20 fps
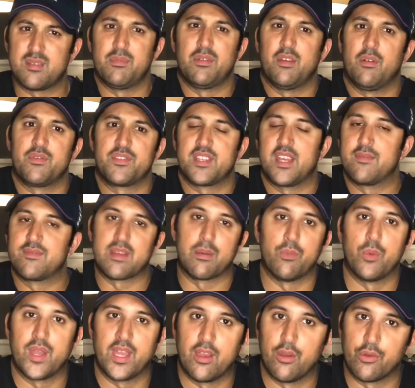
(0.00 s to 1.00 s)
I mean, obviously, every time
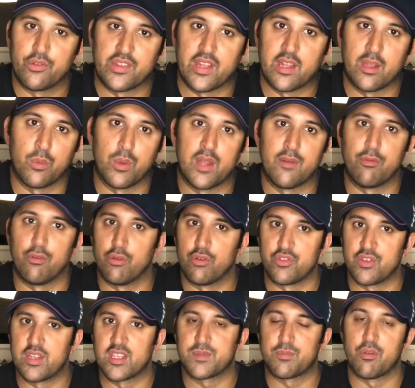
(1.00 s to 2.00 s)
Wicket goes down or whatever, or a
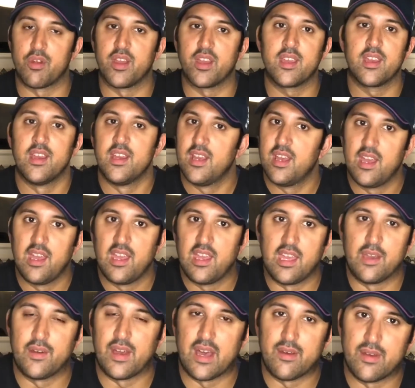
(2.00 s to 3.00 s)
drinks break,
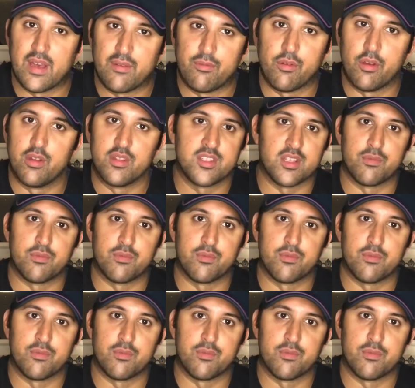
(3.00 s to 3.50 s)
you have adverts.